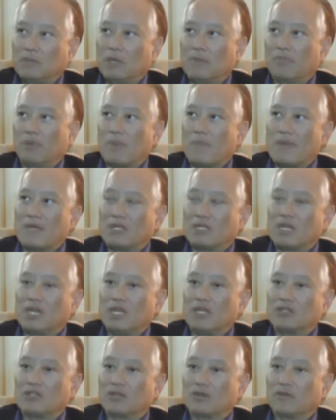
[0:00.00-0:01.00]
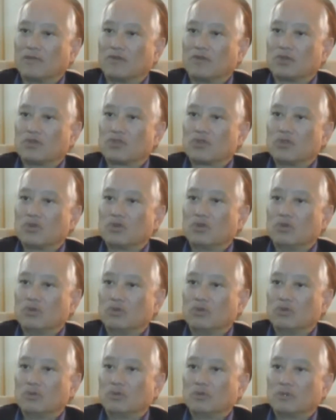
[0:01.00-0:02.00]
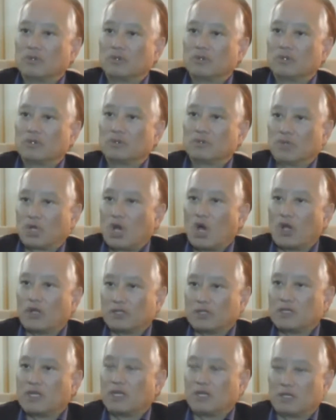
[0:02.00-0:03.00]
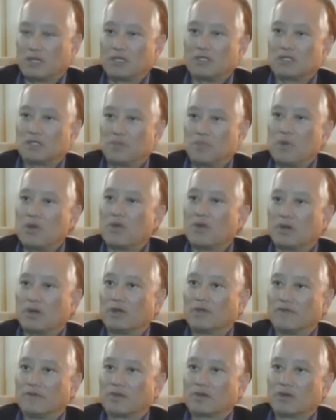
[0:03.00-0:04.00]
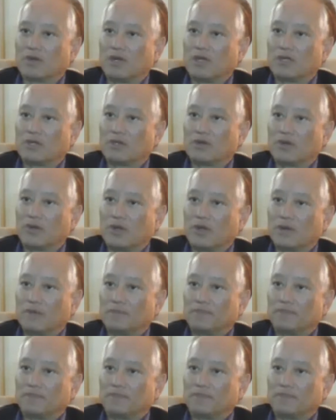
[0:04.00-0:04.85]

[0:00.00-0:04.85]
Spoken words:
implementation of the true content and spirit of the criteria.